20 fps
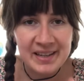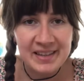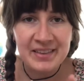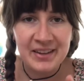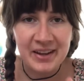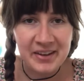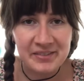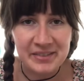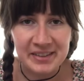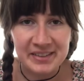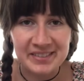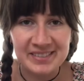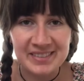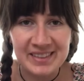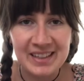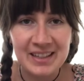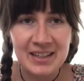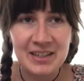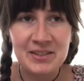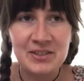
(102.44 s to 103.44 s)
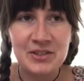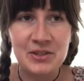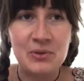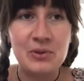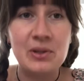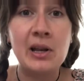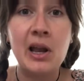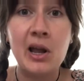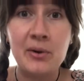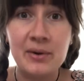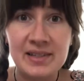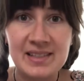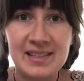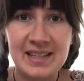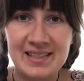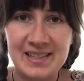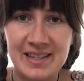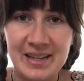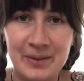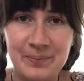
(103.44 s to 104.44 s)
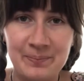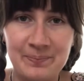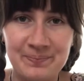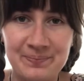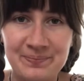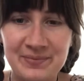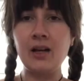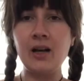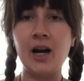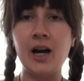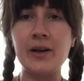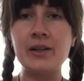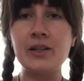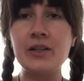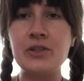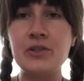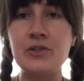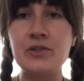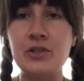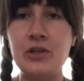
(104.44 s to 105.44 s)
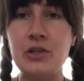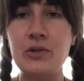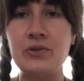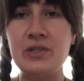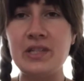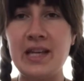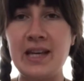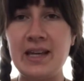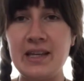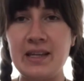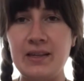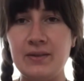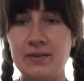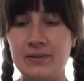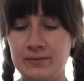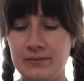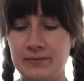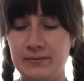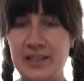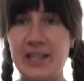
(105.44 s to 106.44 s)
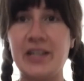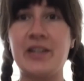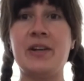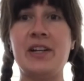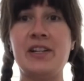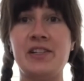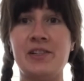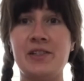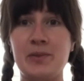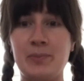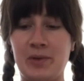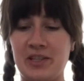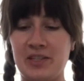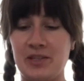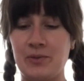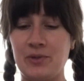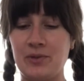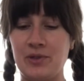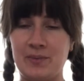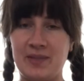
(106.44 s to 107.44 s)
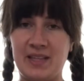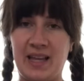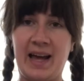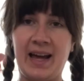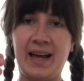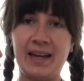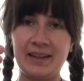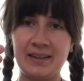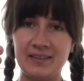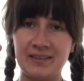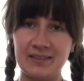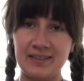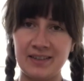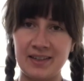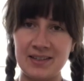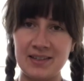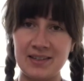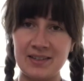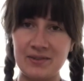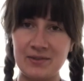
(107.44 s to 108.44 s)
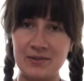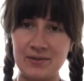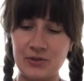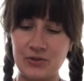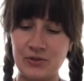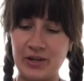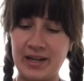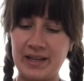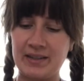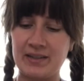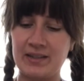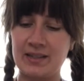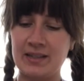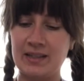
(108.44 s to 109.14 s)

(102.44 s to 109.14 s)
the oven to the lowest setting. I'm going to do 2D decorations because I want them to hang nice and straight.